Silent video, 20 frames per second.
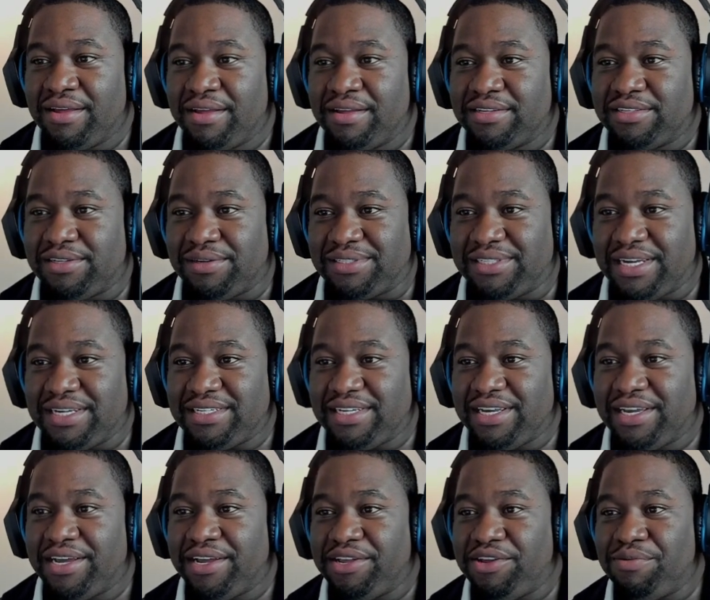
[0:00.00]
So it says
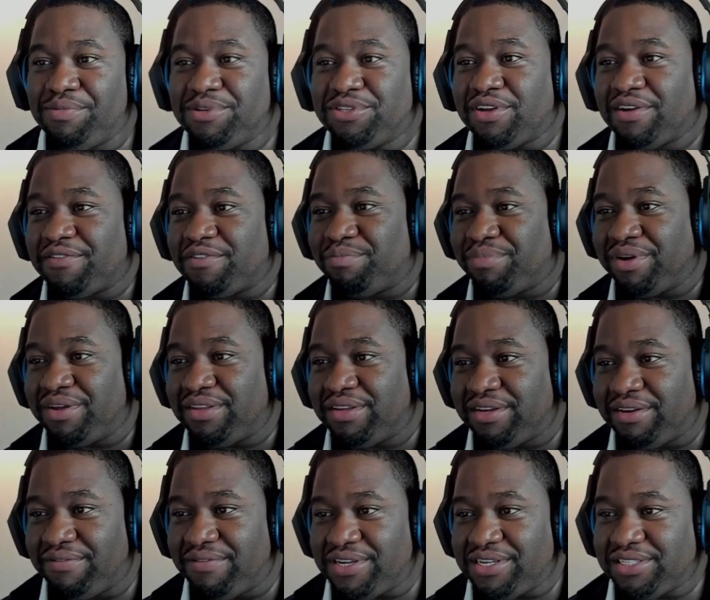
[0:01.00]
here, Ubisoft is bringing the
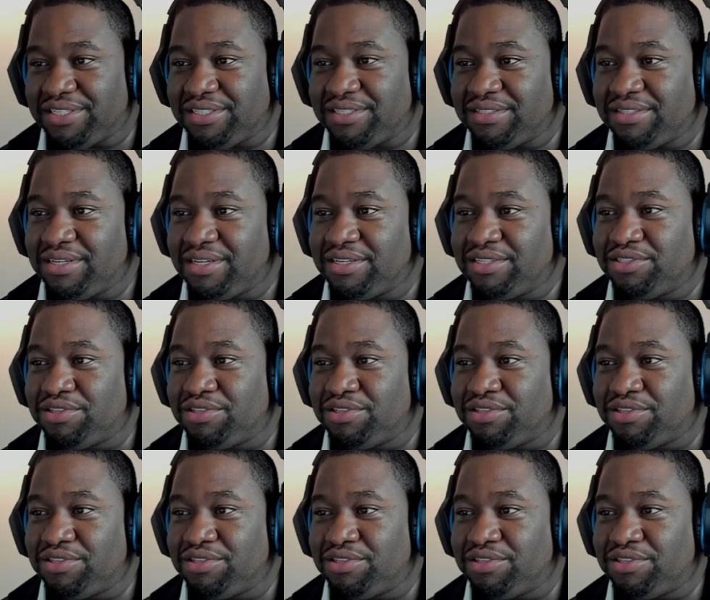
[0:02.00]
division